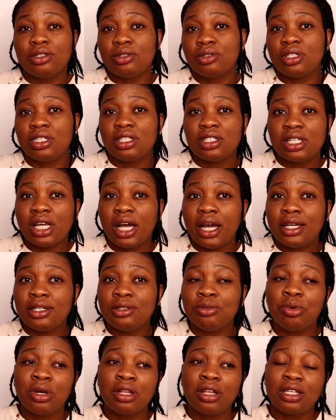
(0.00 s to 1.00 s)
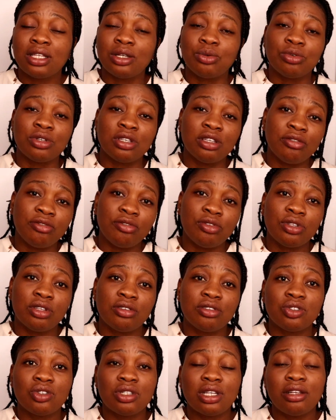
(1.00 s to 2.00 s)
to decide whether they will give you
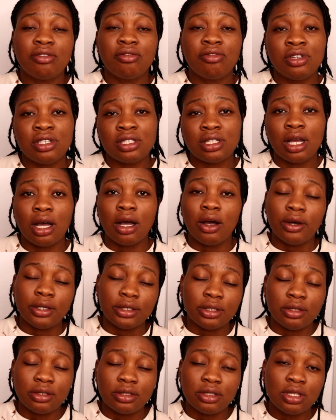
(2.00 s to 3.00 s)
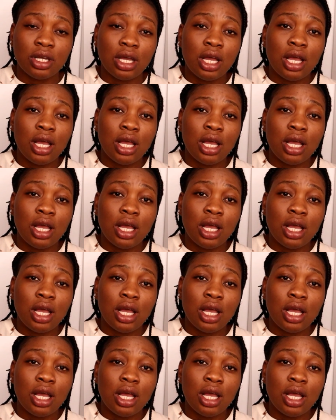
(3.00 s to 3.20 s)
the student visa or not.